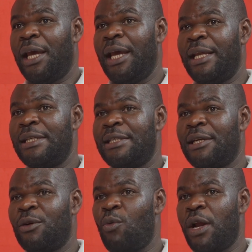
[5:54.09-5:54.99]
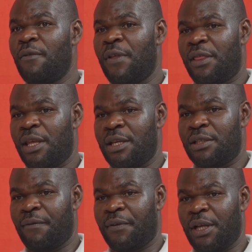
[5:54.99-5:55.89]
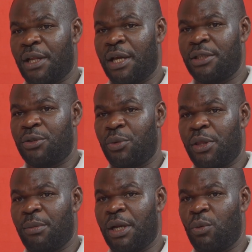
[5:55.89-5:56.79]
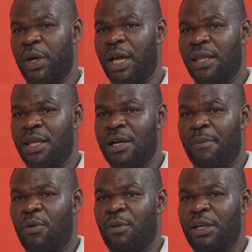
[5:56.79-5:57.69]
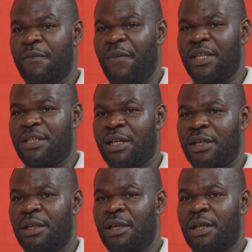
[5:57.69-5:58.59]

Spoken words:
And one of the things I've realized with the money, when I think about investing,